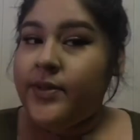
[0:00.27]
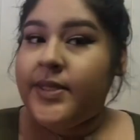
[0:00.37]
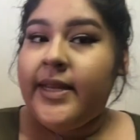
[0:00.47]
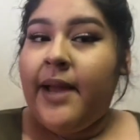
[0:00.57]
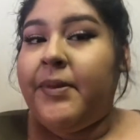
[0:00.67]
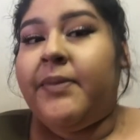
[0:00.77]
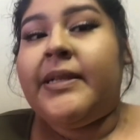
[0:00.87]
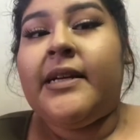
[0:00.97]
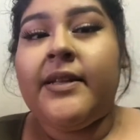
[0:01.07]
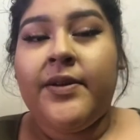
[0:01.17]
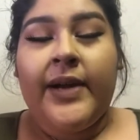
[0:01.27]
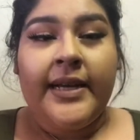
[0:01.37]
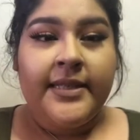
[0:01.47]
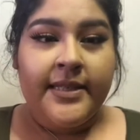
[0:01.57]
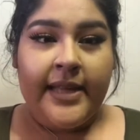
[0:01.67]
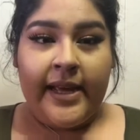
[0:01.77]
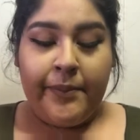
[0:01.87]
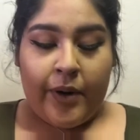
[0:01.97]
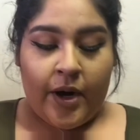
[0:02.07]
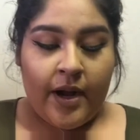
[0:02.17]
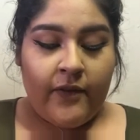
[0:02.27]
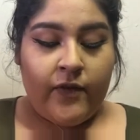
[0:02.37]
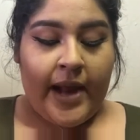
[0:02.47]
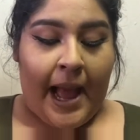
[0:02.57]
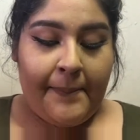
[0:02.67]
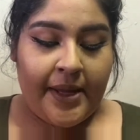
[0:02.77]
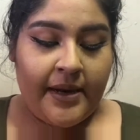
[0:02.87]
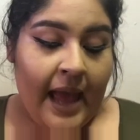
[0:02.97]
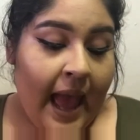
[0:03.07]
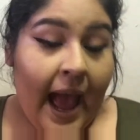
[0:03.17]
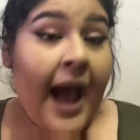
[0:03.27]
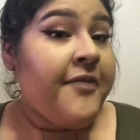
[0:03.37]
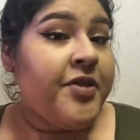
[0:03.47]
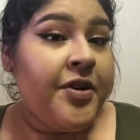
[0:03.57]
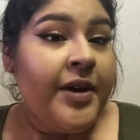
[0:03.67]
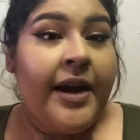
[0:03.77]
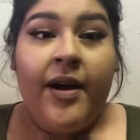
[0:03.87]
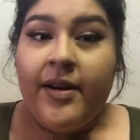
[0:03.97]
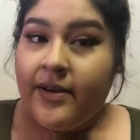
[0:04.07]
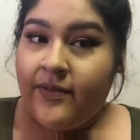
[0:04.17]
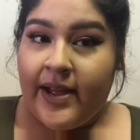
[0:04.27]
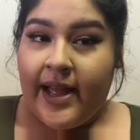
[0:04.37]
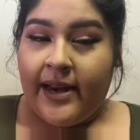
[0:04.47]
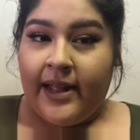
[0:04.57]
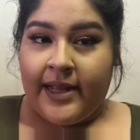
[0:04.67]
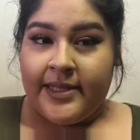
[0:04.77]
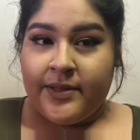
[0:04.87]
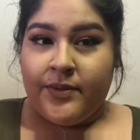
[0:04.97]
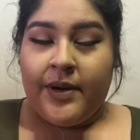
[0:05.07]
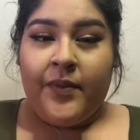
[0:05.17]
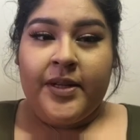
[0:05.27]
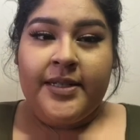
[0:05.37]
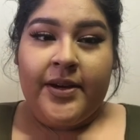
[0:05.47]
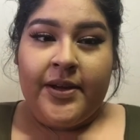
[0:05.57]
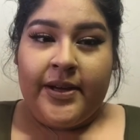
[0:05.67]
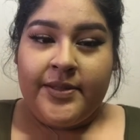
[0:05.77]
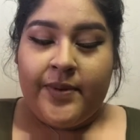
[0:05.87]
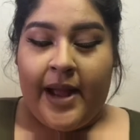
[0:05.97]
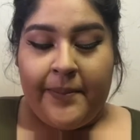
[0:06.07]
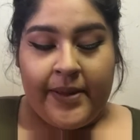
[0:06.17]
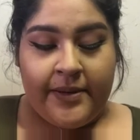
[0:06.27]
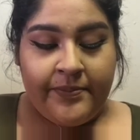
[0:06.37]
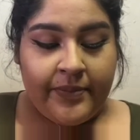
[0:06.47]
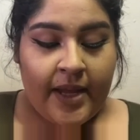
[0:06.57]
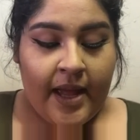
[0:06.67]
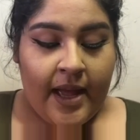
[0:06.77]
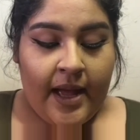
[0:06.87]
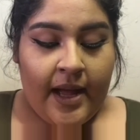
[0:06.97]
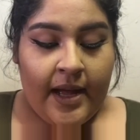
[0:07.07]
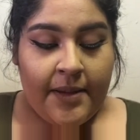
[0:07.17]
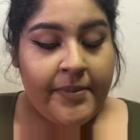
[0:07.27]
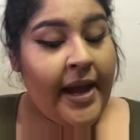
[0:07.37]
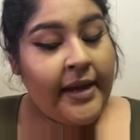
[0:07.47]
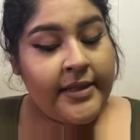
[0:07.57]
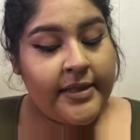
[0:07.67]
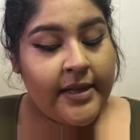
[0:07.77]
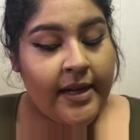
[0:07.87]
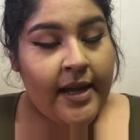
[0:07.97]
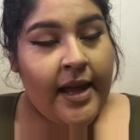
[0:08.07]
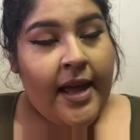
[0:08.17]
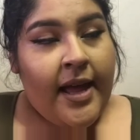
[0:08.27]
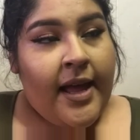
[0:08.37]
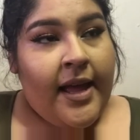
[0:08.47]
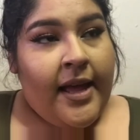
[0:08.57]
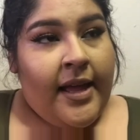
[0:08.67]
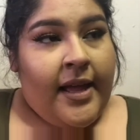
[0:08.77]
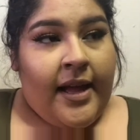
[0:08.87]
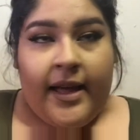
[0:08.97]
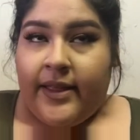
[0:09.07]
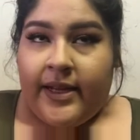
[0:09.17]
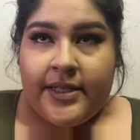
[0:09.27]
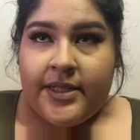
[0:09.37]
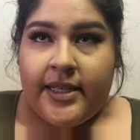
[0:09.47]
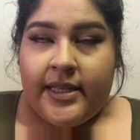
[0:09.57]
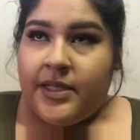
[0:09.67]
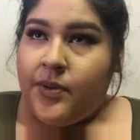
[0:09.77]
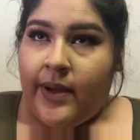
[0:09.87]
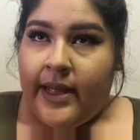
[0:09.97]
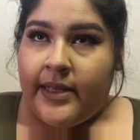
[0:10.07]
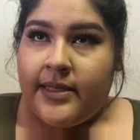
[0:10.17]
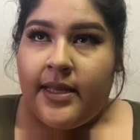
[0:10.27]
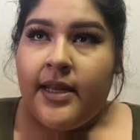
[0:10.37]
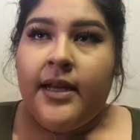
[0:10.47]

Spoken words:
so today I'm going to be telling you guys the second part of what happened after I got in a fight in high school. I want to tell you guys what happened next. I think I just said that twice.